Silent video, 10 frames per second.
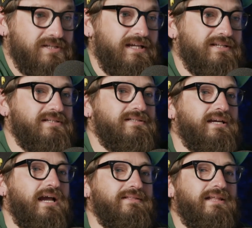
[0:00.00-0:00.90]
and that's the
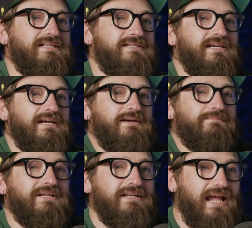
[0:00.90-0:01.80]
thing. And that's
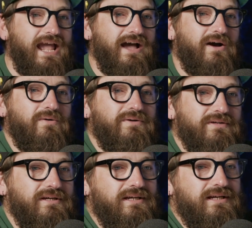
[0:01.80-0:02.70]
but now,
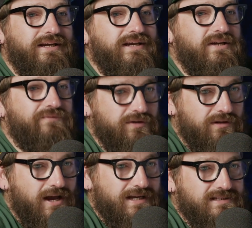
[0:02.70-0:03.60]
if you
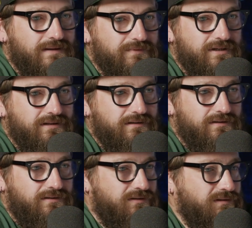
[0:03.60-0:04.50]
like something,
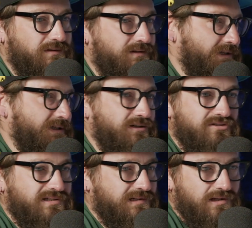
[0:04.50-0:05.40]
you
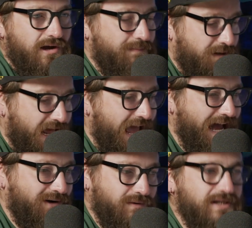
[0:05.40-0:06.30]
just type in
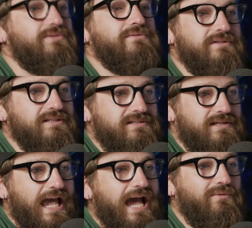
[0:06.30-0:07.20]
how do I do this?
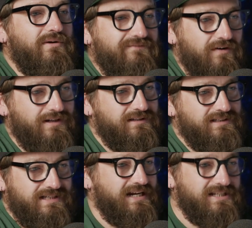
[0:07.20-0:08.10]
How do I find
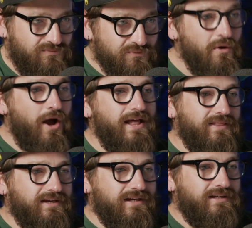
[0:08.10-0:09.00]
this? And it's right
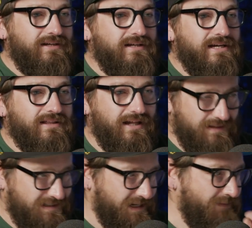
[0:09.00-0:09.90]
there. Like
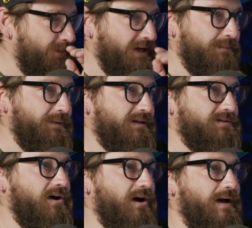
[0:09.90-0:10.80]
there's never been a better
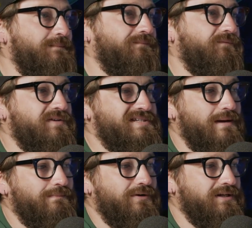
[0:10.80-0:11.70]
time for
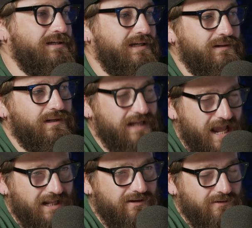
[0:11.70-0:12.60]
somebody in
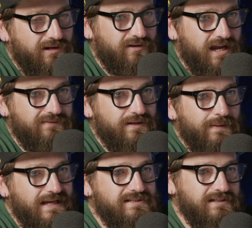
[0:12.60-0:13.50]
any cr creative
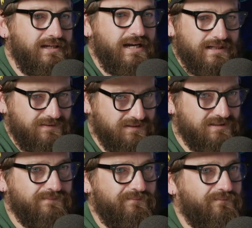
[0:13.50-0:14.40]
capacity to
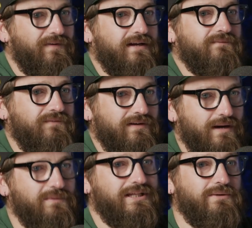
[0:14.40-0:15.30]
just fucking figure
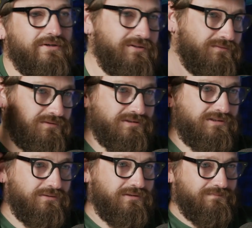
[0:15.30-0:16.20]
out what they want to do and just
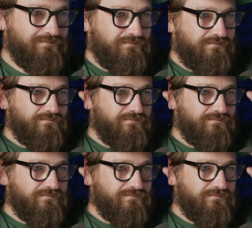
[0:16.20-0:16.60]
do it. Yeah.